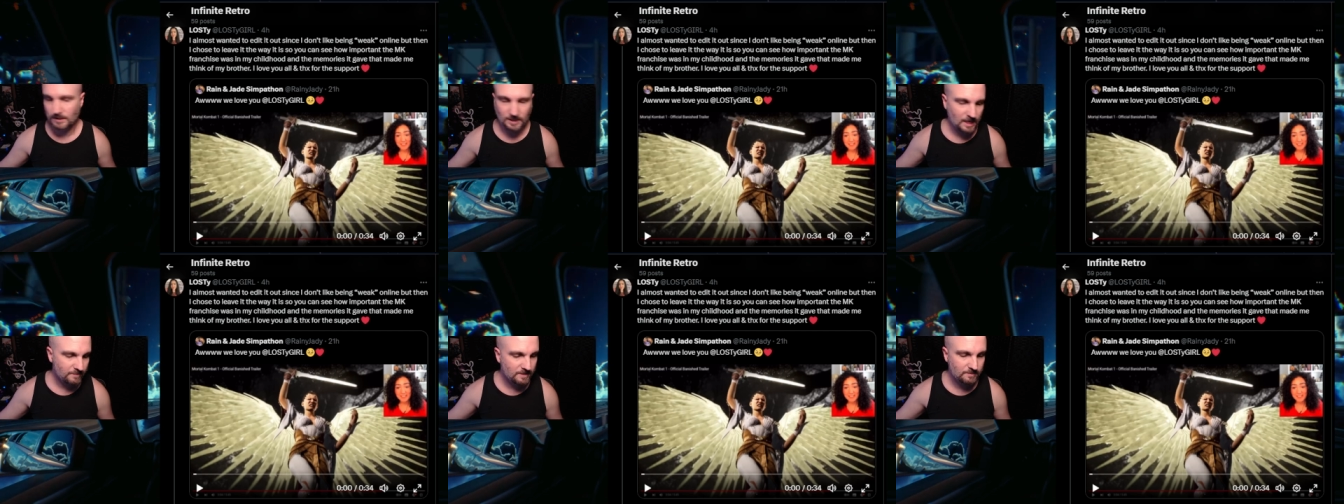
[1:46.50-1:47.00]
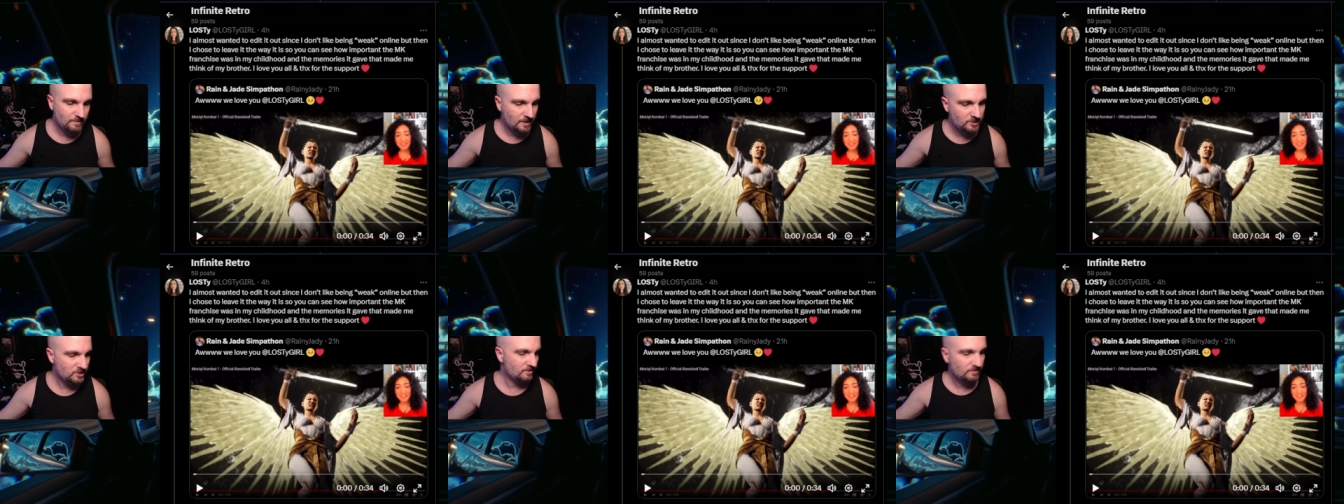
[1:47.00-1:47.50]
an
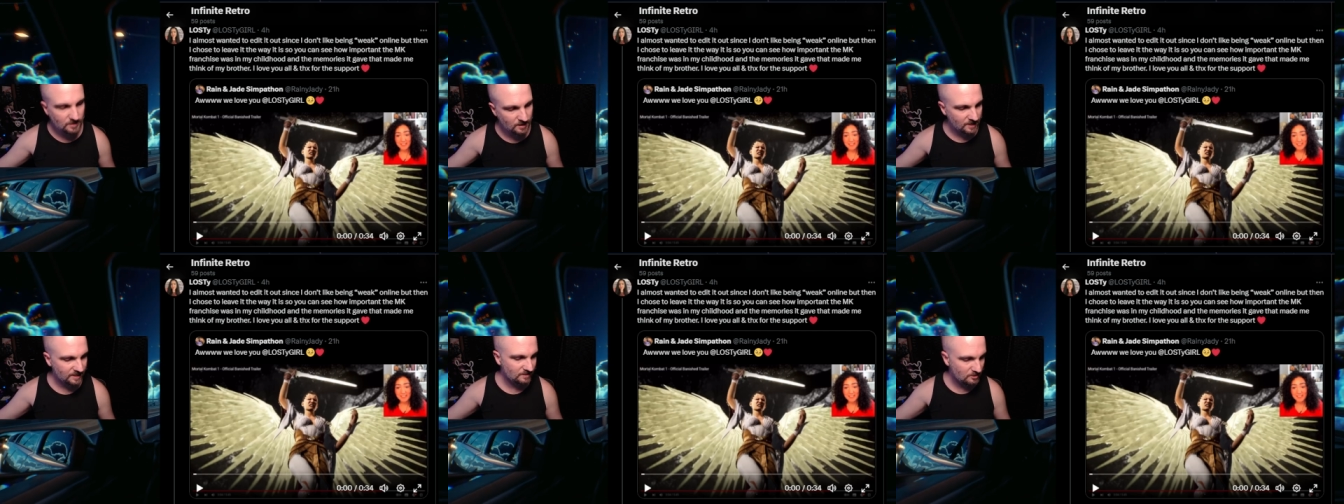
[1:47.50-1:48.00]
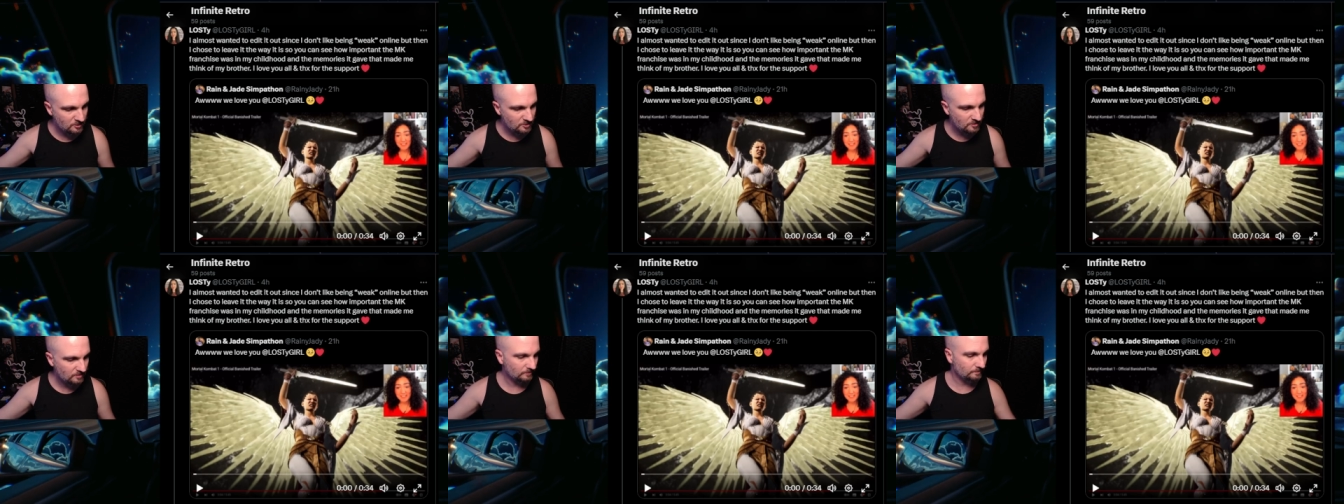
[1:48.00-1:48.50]
emotional guy
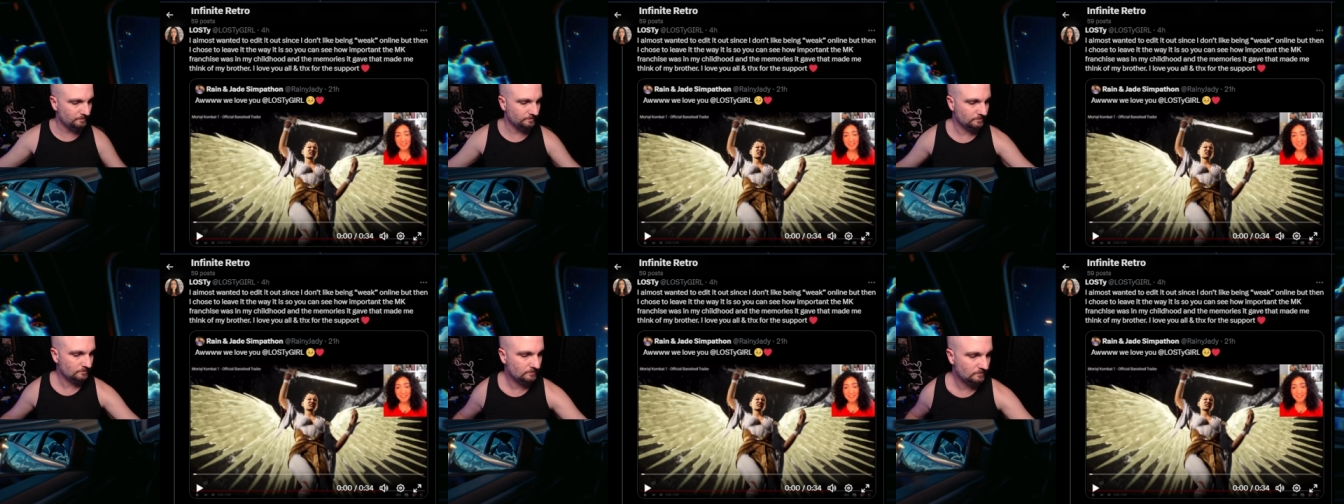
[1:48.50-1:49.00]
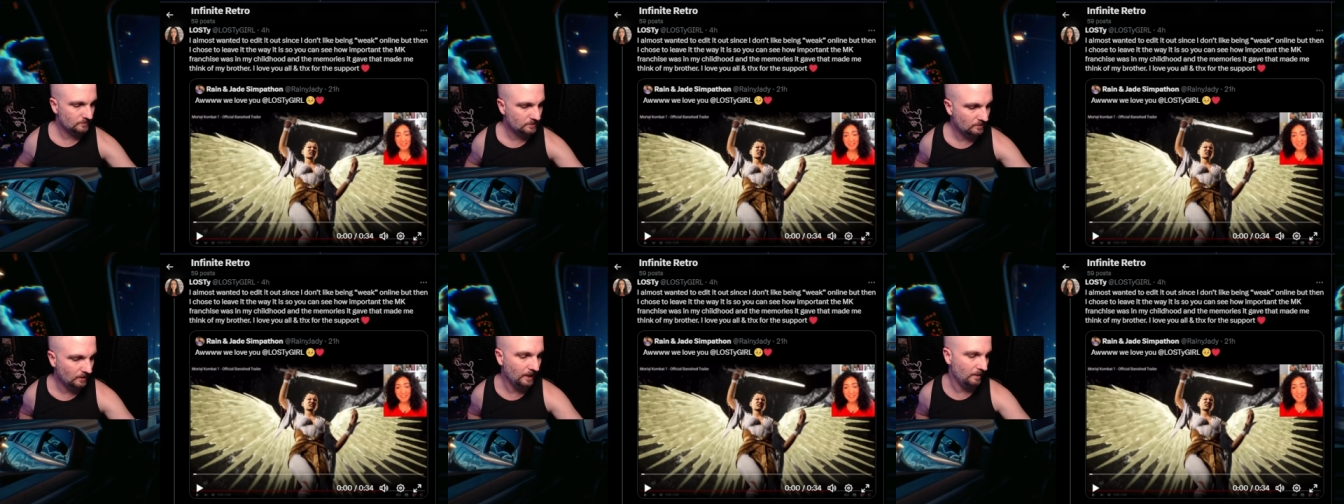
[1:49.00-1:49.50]
too.
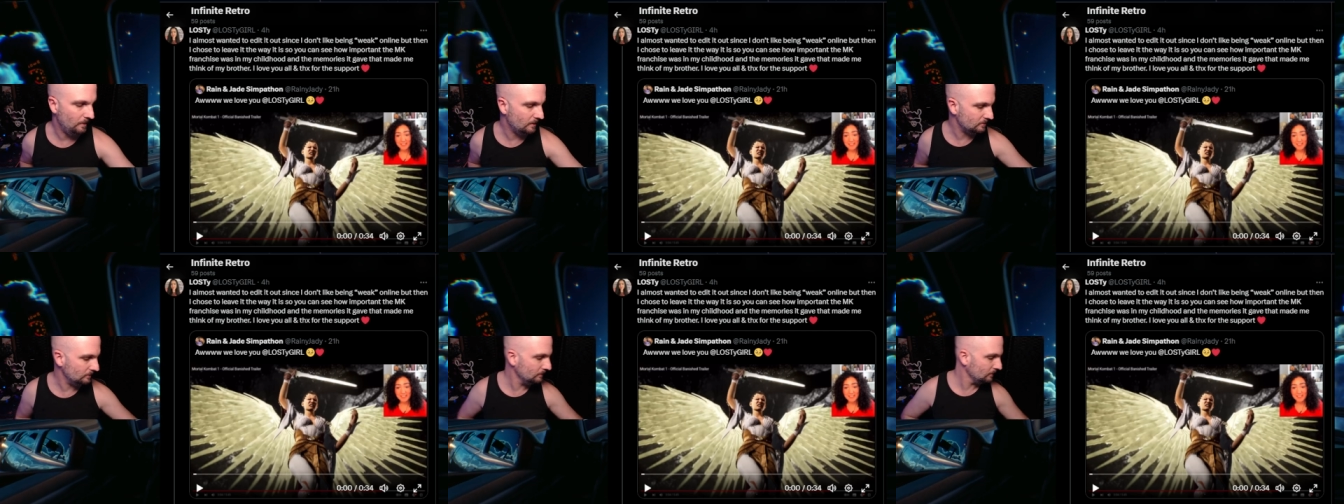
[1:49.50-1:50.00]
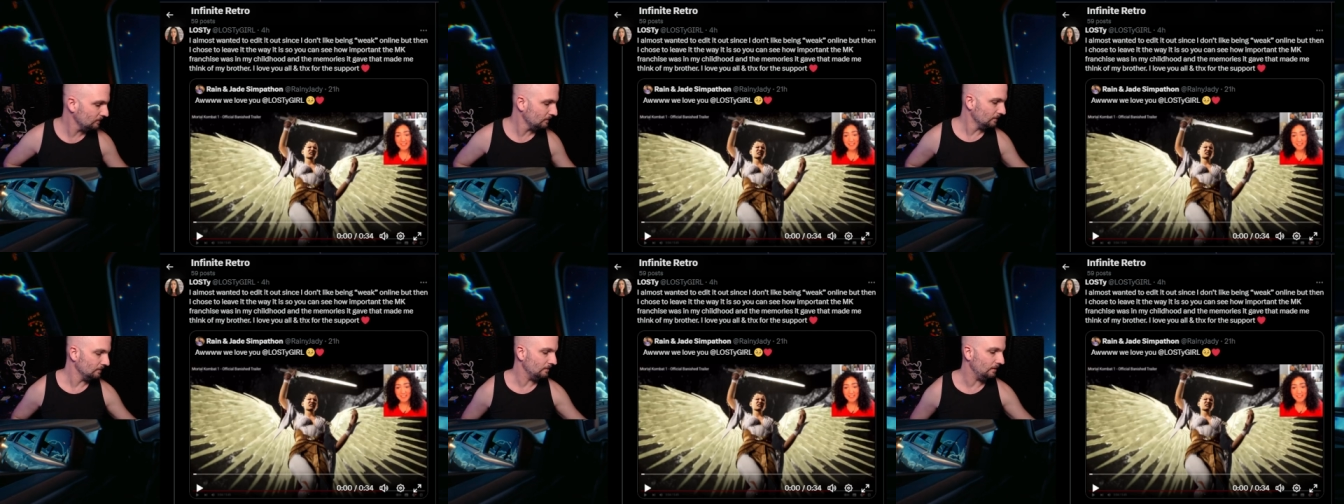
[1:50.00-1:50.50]
I am actually.
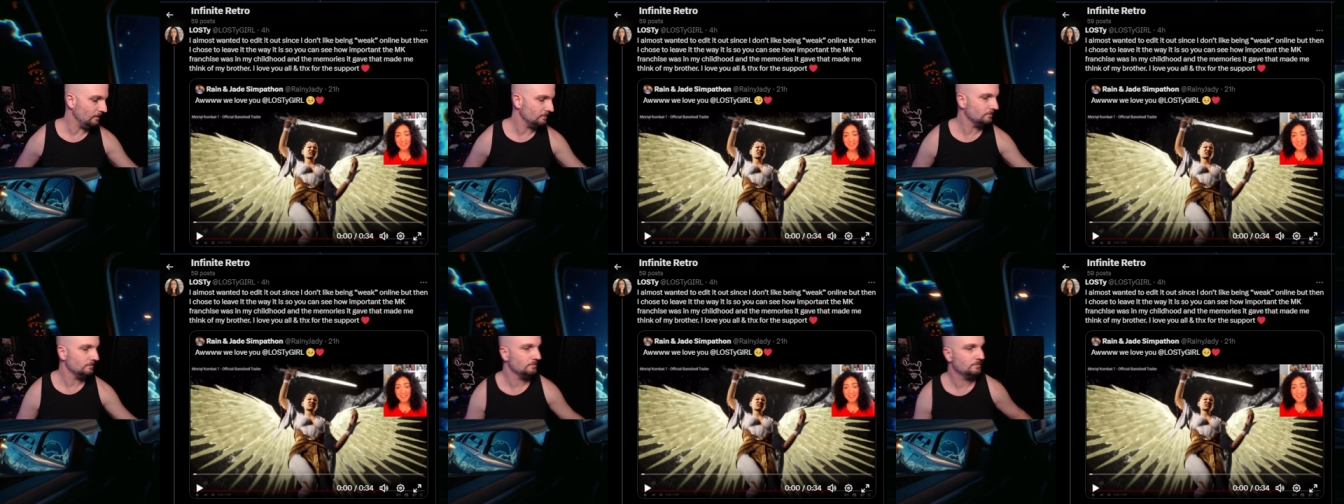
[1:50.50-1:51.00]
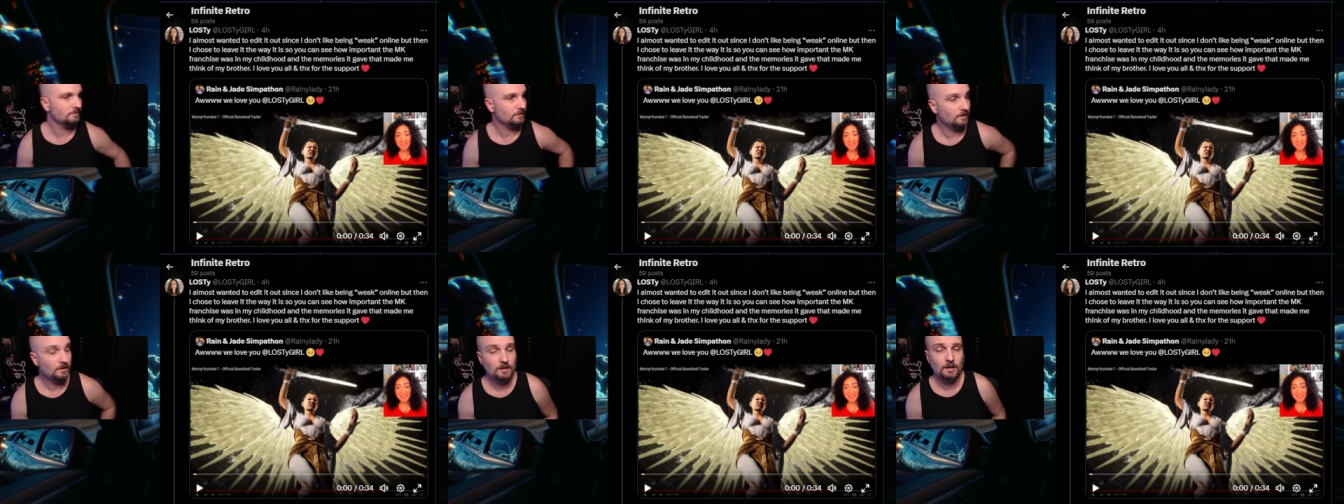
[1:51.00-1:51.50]
Right.
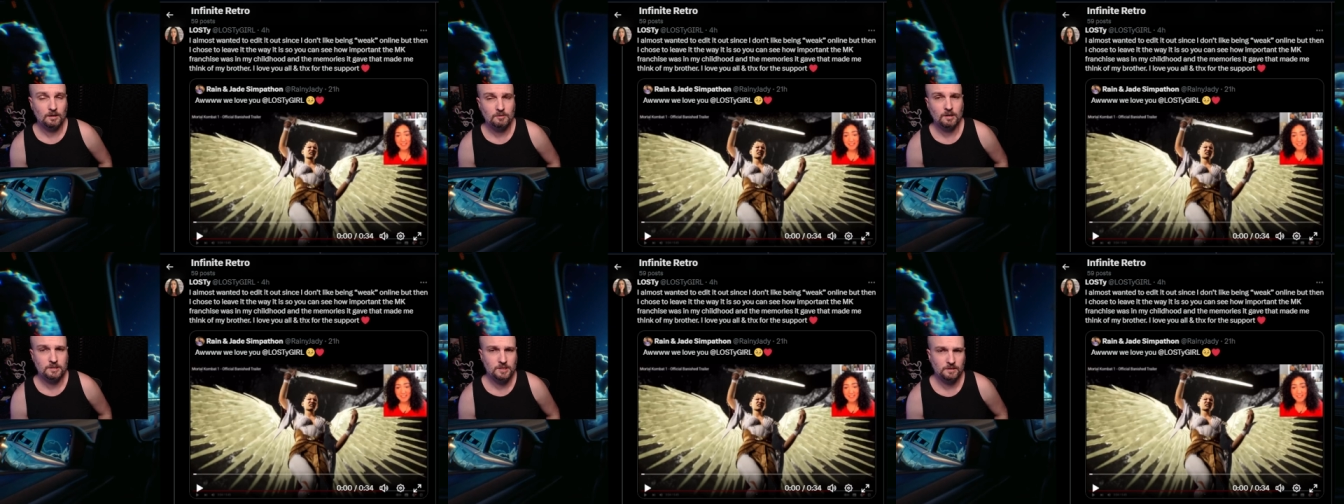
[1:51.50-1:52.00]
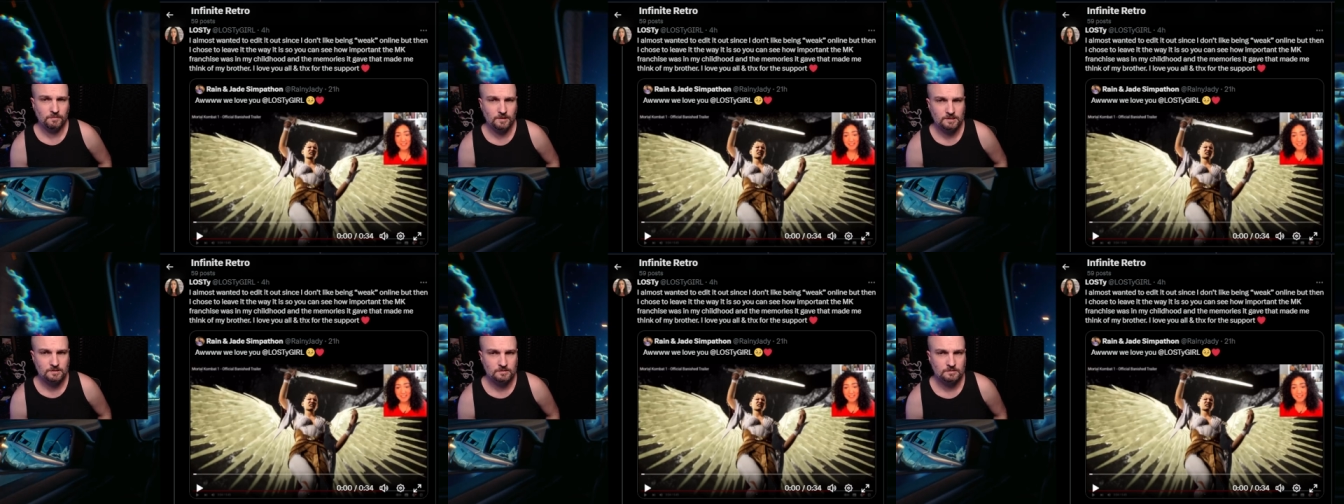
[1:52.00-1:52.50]
I cry in chick
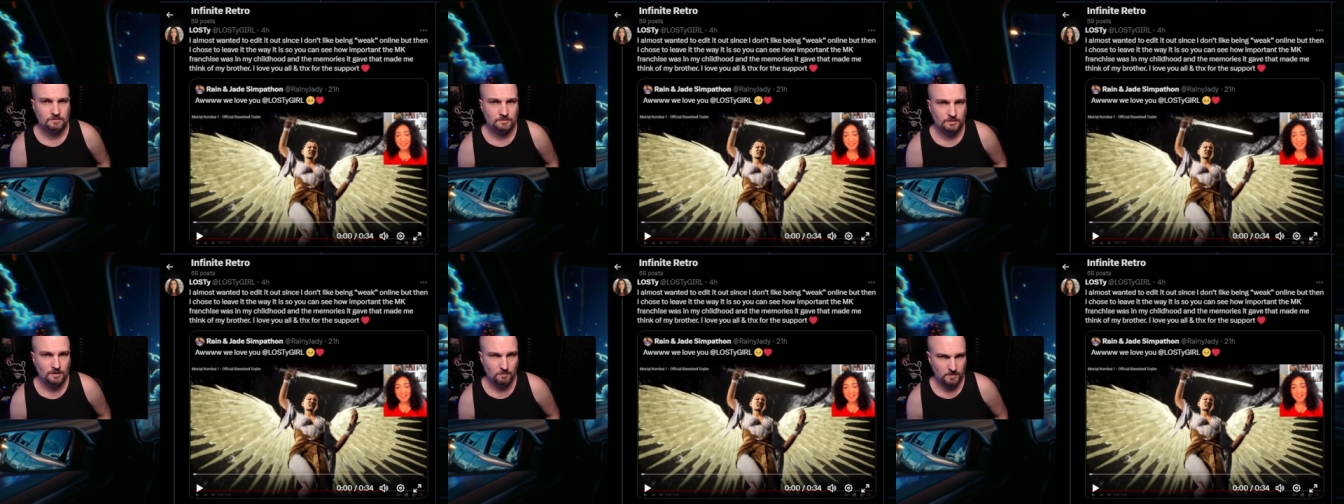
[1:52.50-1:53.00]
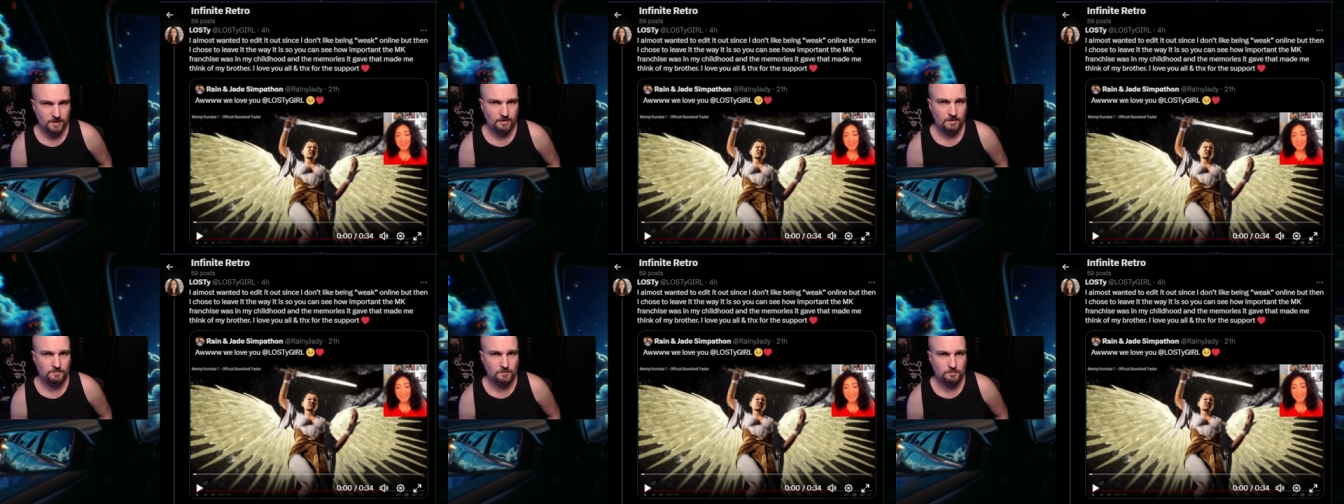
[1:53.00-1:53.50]
flicks. I'm man
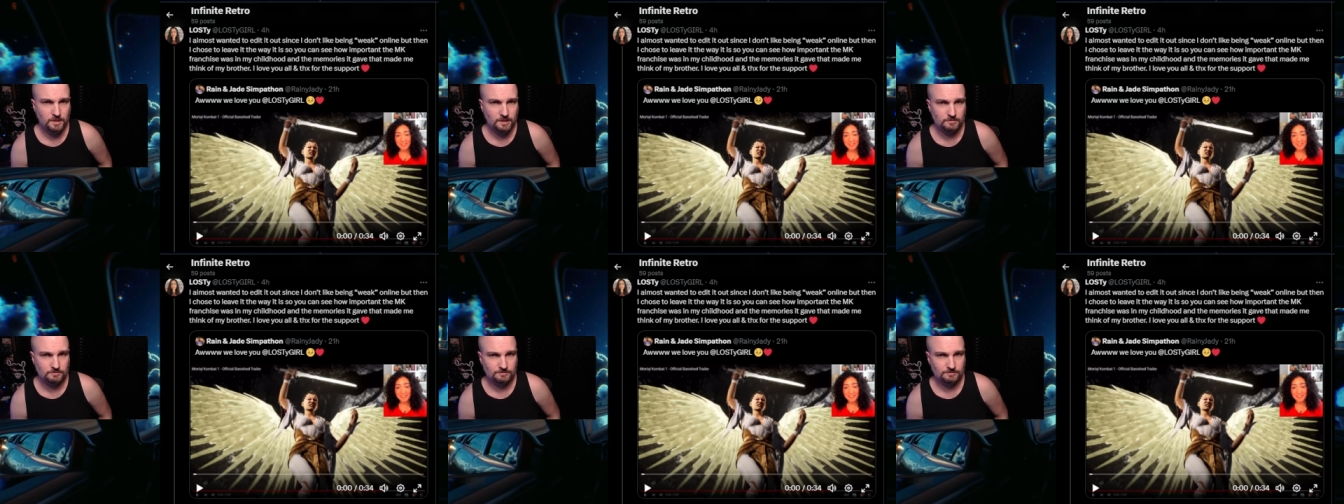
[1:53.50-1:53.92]
enough to admit it.